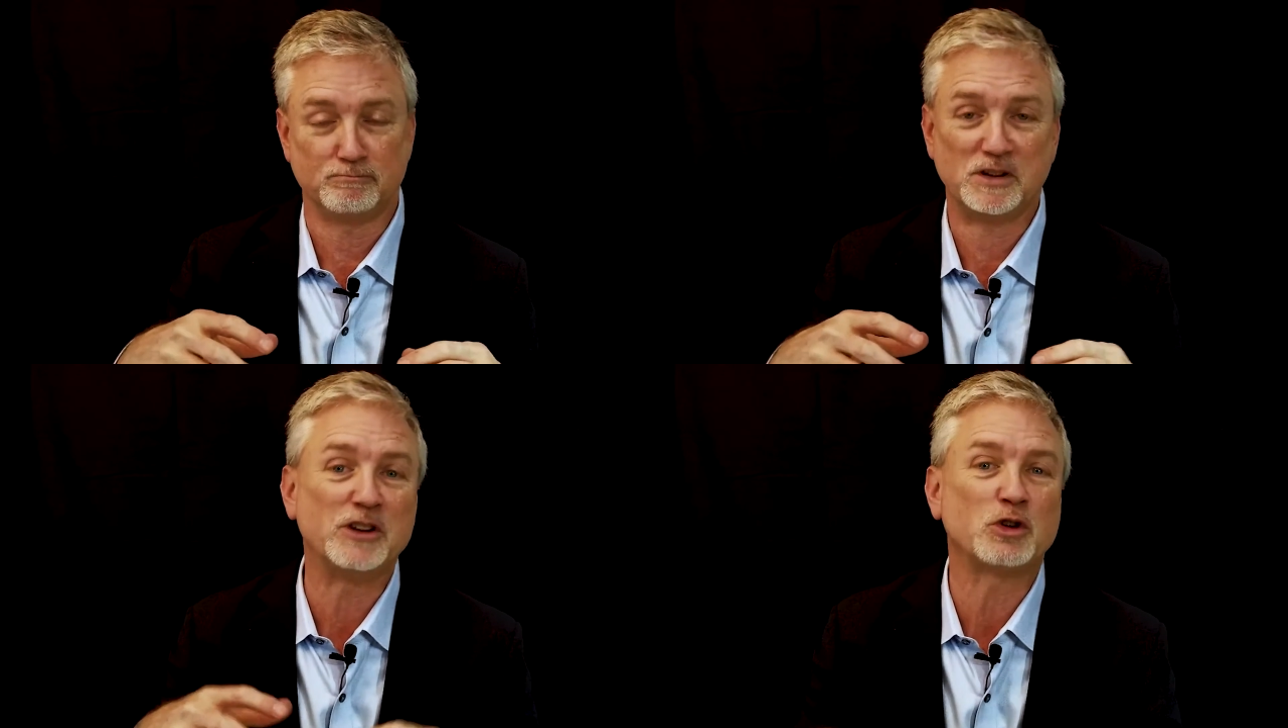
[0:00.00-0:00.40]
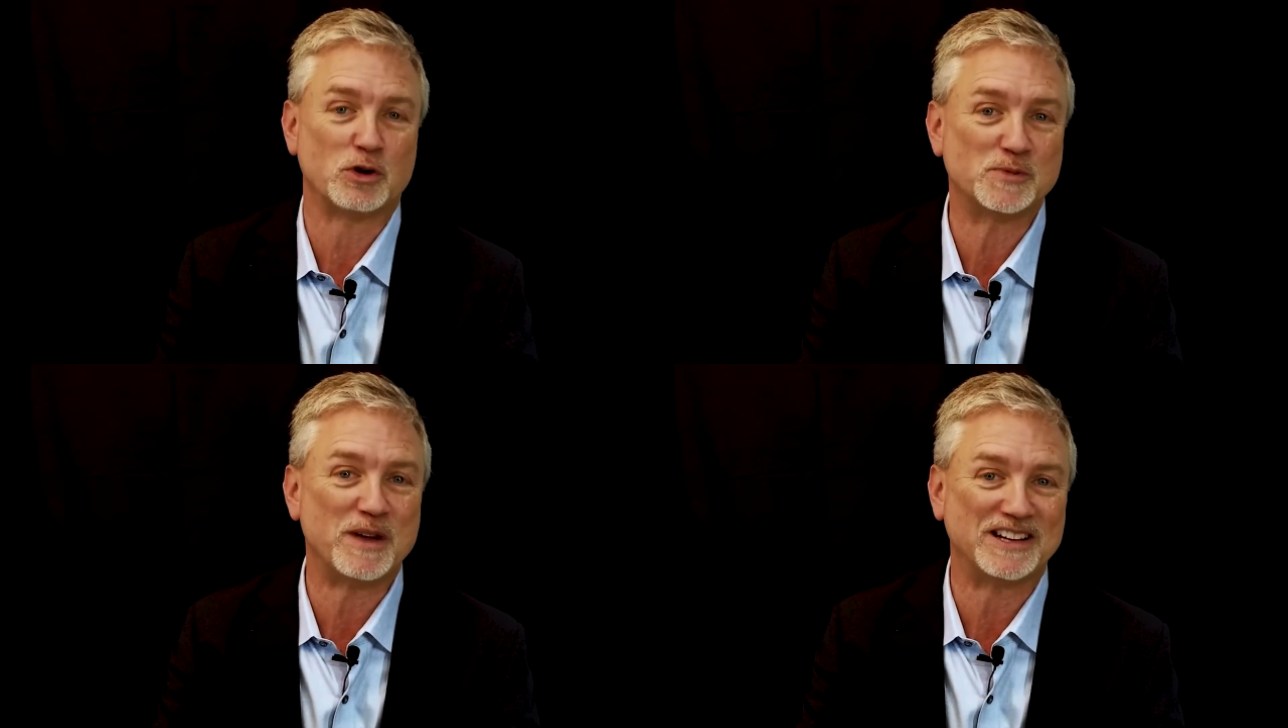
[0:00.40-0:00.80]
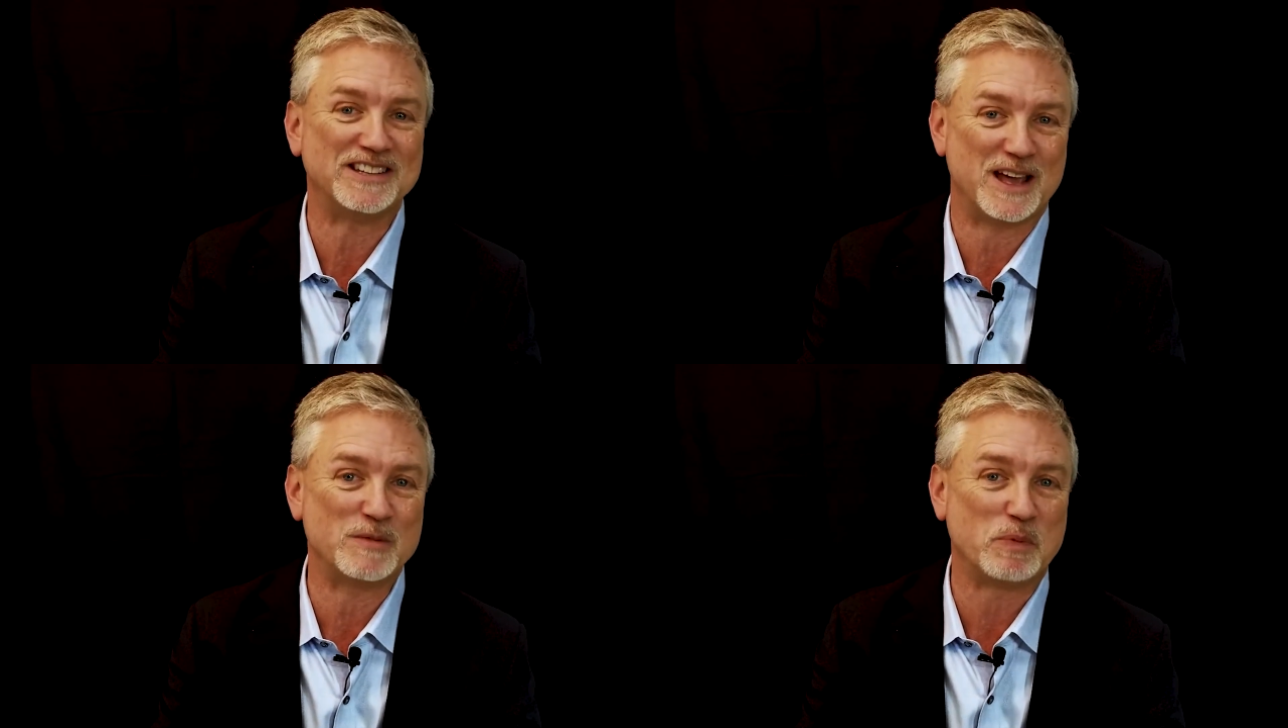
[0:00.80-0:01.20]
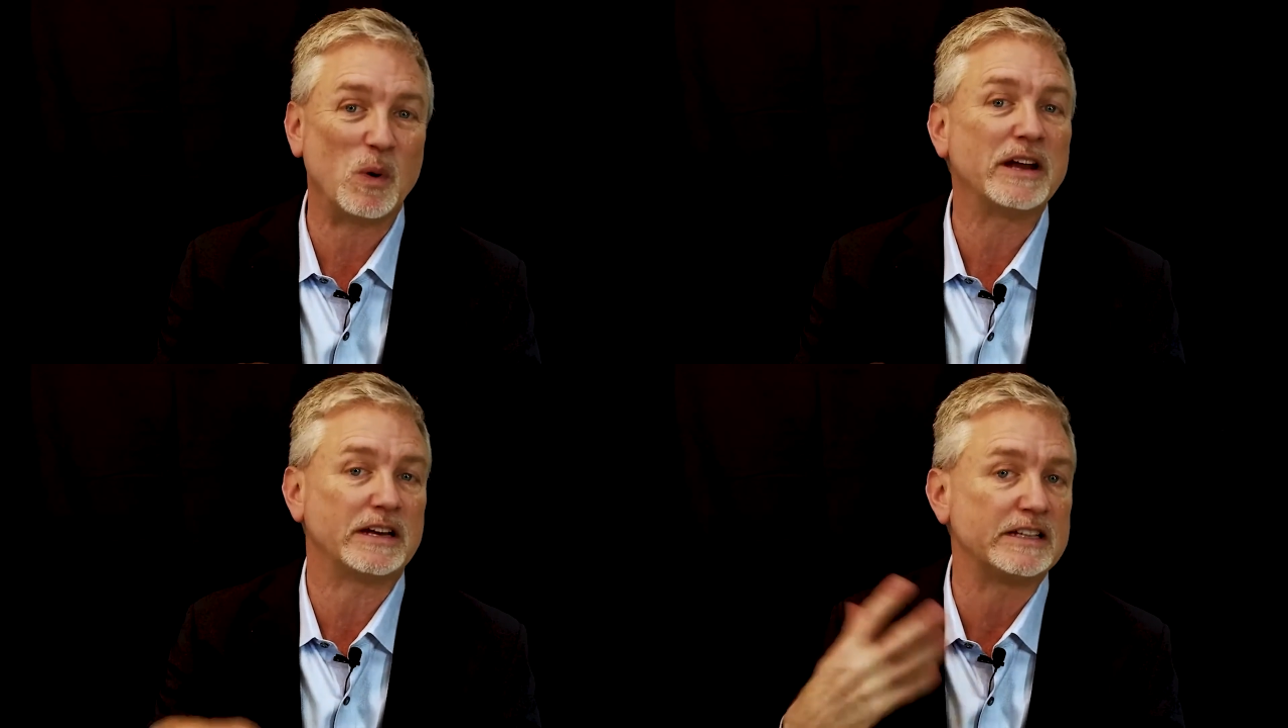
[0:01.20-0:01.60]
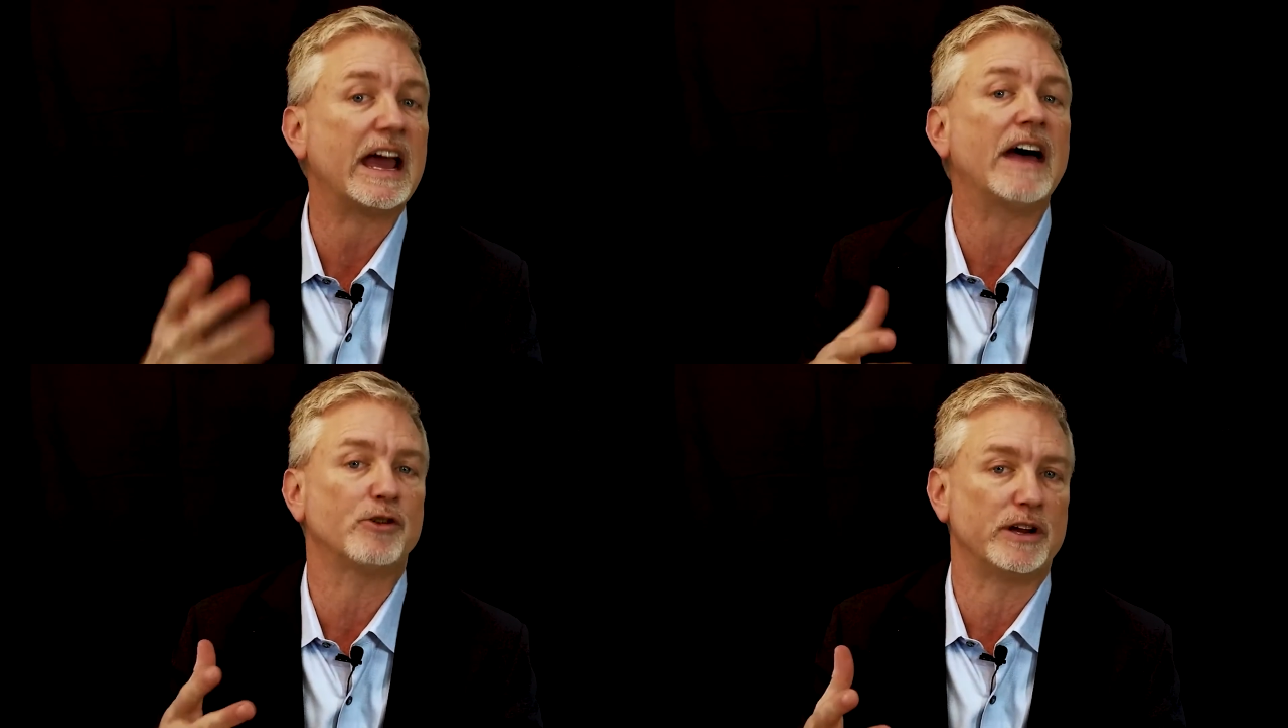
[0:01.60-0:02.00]
introspect the endpoint and
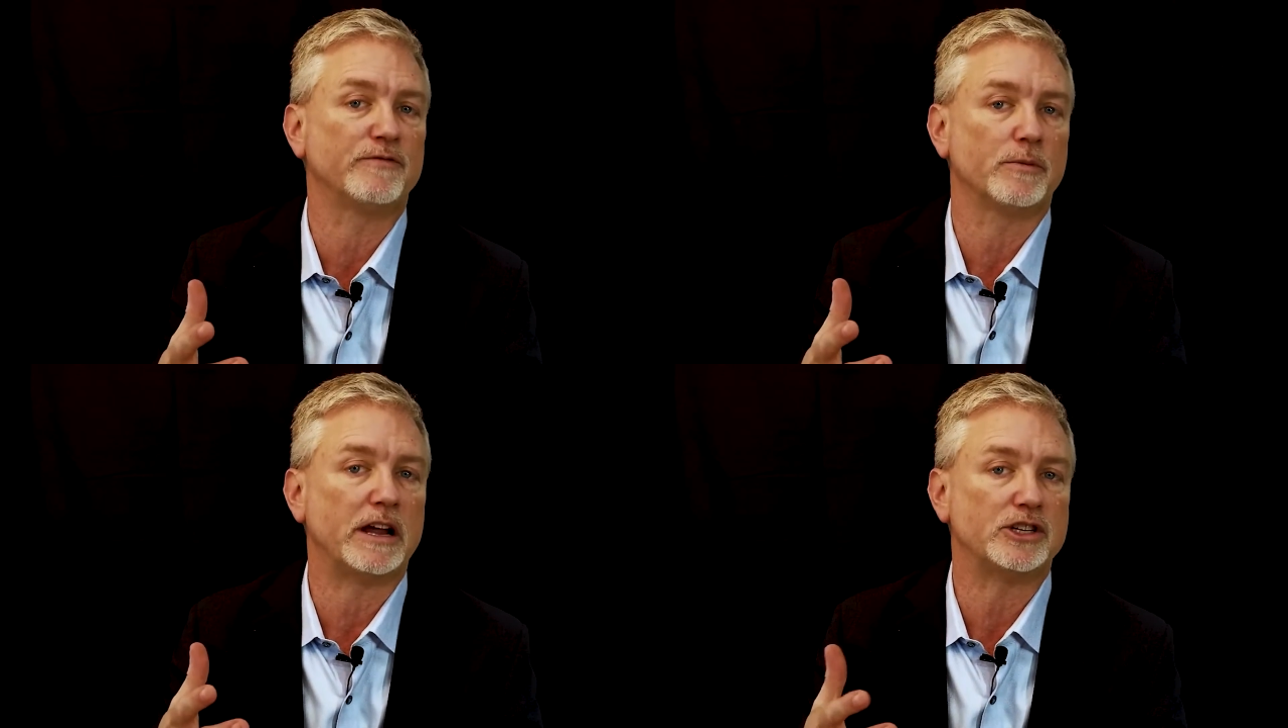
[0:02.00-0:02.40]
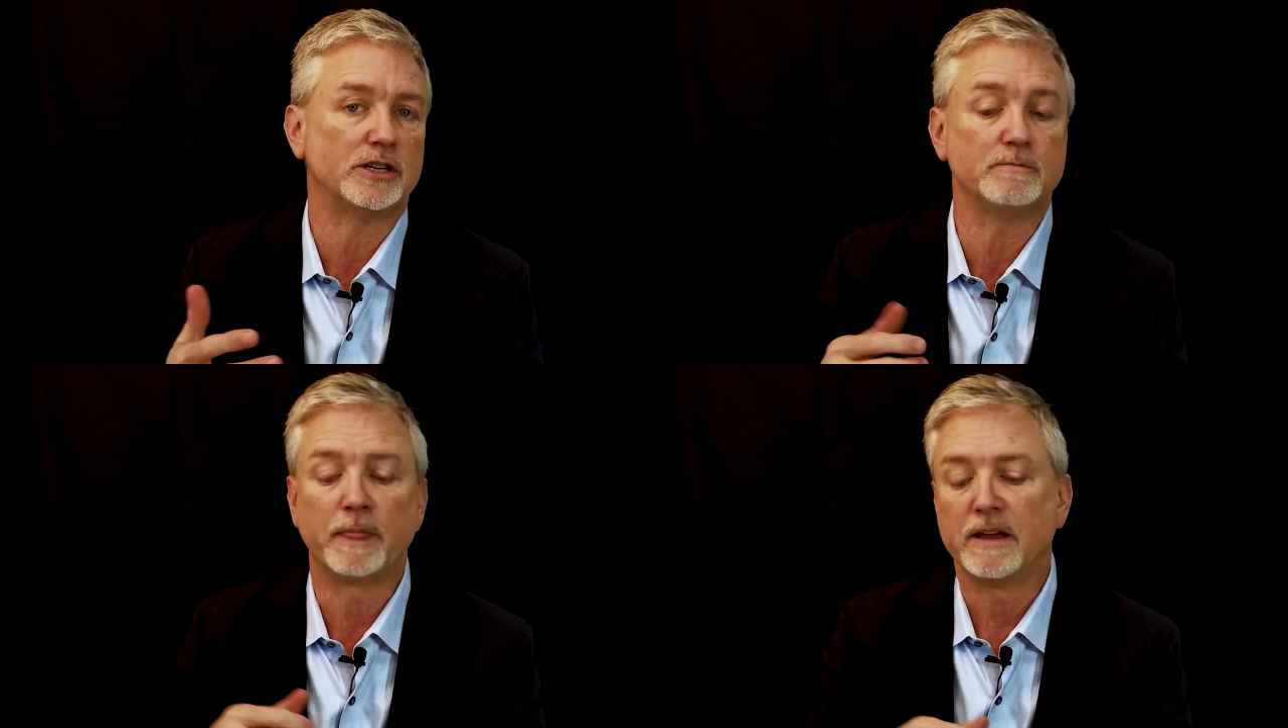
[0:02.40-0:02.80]
gather information,